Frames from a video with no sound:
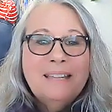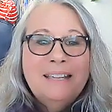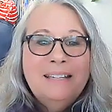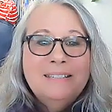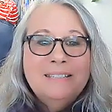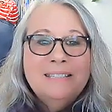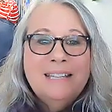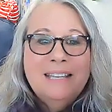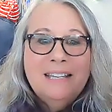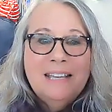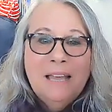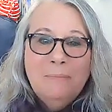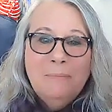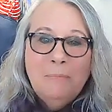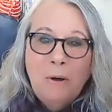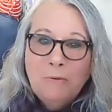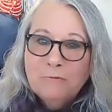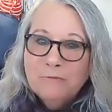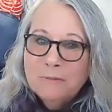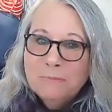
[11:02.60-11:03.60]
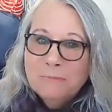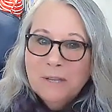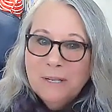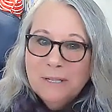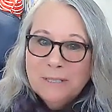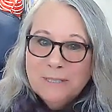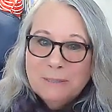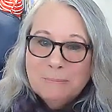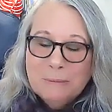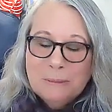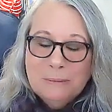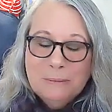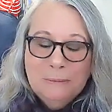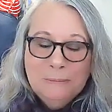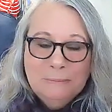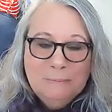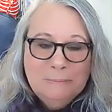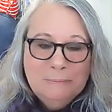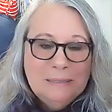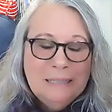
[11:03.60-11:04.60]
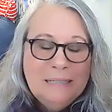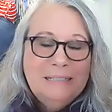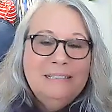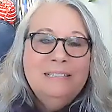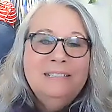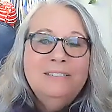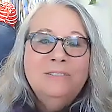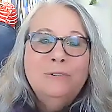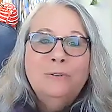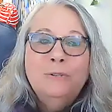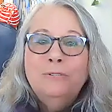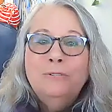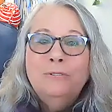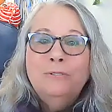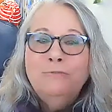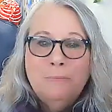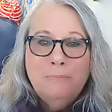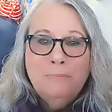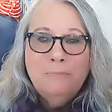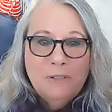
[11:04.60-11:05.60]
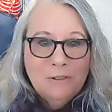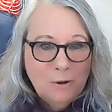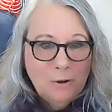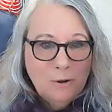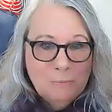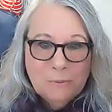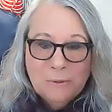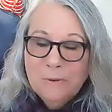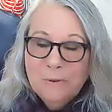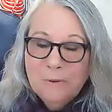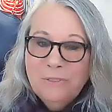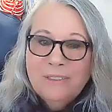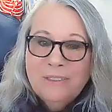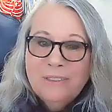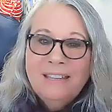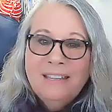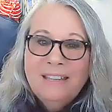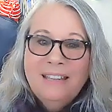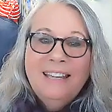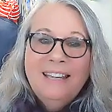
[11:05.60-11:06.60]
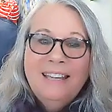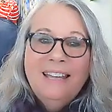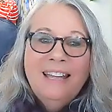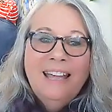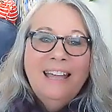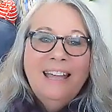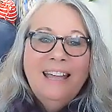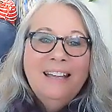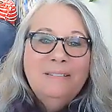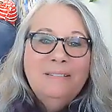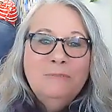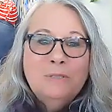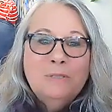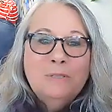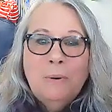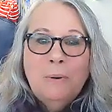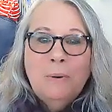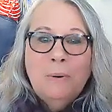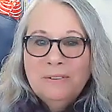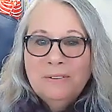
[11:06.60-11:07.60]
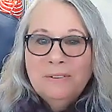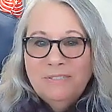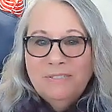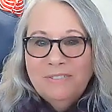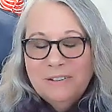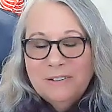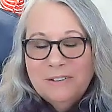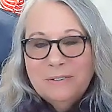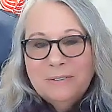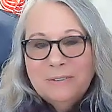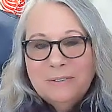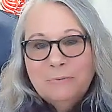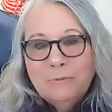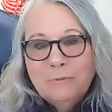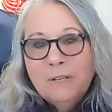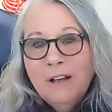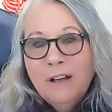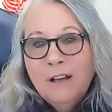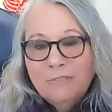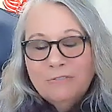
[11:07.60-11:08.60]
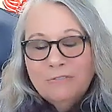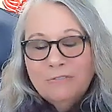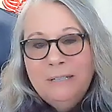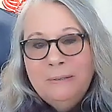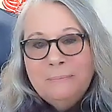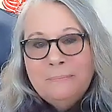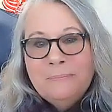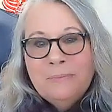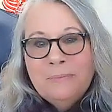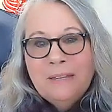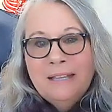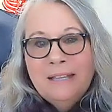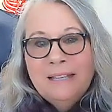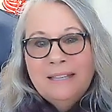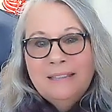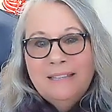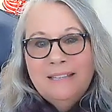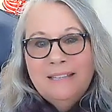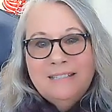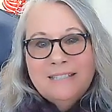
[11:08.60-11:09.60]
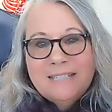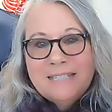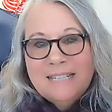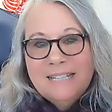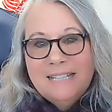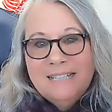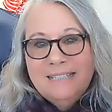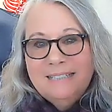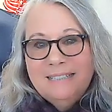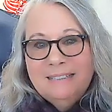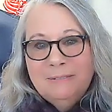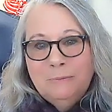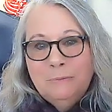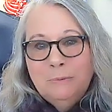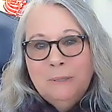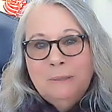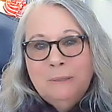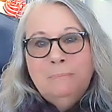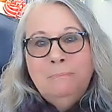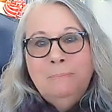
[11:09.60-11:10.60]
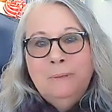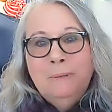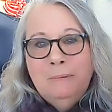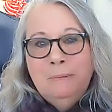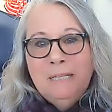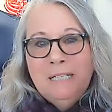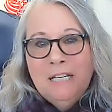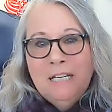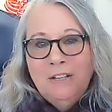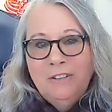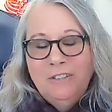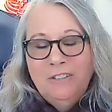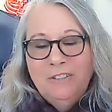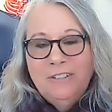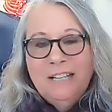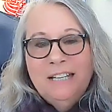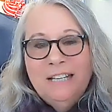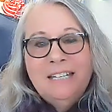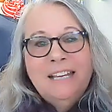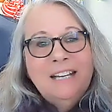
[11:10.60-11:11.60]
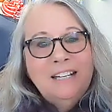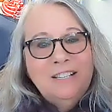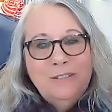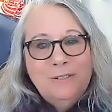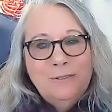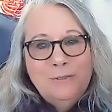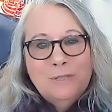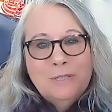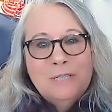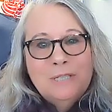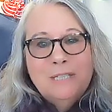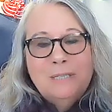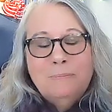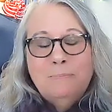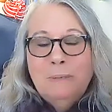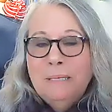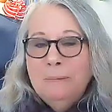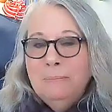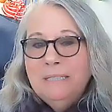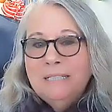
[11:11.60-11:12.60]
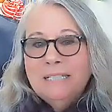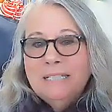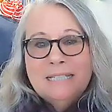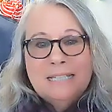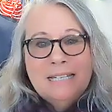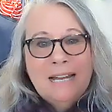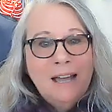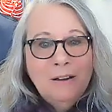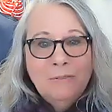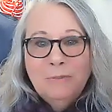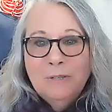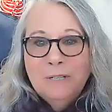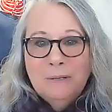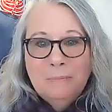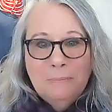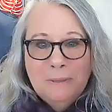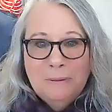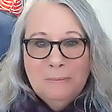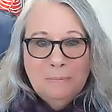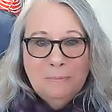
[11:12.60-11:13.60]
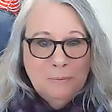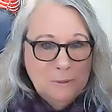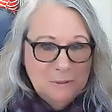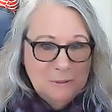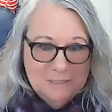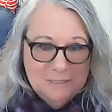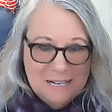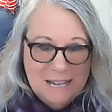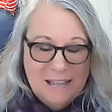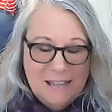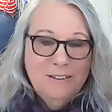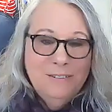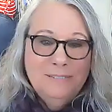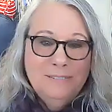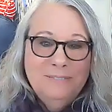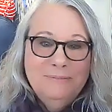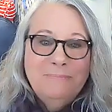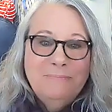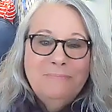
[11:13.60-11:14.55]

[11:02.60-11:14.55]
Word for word: as they came home from the hospital and or from their home birth and was a part of their recovery they'd say what baby carrier can i use this baby does not want to be put down